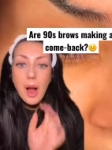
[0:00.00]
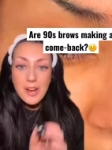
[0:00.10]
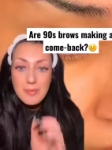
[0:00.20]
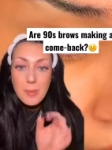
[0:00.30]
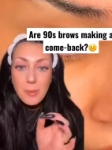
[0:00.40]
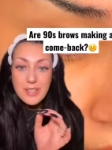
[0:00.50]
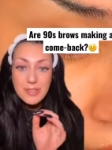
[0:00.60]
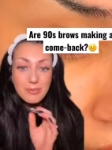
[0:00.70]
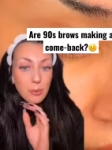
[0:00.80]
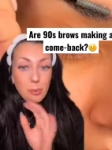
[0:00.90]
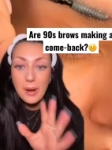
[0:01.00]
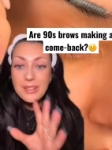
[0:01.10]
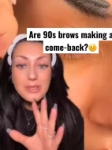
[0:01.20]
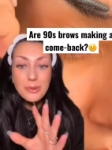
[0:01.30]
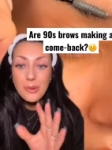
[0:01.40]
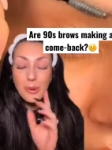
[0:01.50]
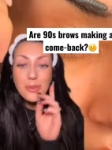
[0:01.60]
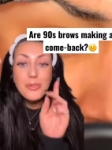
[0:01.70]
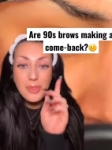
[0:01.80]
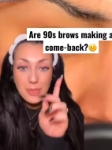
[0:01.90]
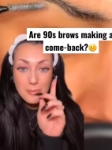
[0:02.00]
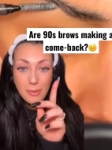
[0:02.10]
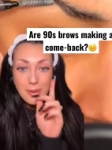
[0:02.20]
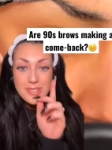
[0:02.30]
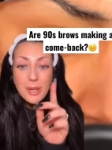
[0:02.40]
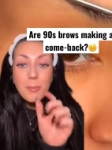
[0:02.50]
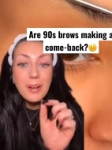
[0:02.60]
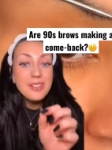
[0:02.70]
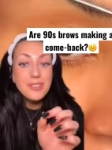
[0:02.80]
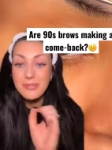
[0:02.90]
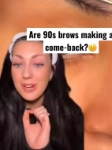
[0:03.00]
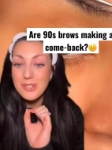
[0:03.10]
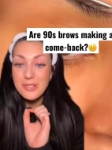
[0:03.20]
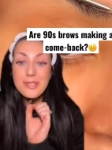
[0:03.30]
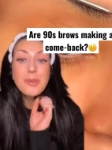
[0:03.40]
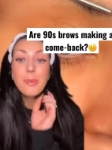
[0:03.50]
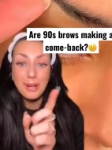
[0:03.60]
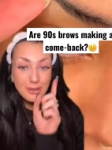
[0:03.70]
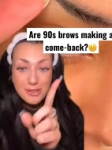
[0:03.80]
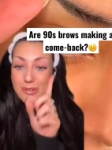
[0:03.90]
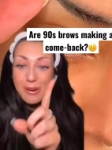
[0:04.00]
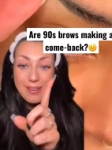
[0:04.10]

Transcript: I've been waiting for way too long for thin brows to come back into fashion, so we're gonna try